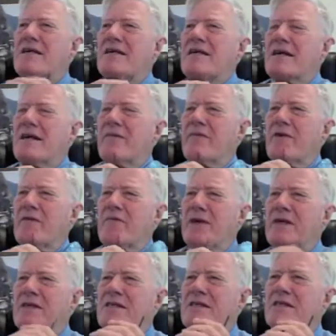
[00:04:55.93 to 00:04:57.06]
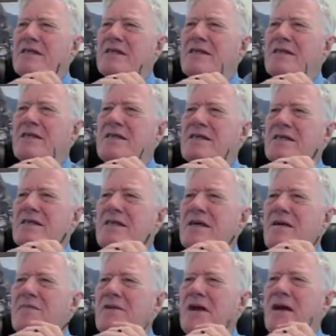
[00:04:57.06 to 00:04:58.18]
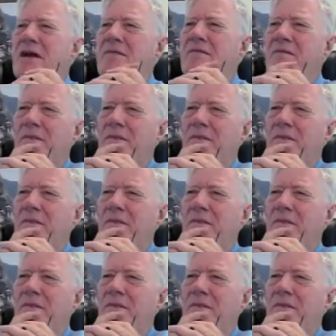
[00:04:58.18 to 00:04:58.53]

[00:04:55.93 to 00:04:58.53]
it would have been sometime,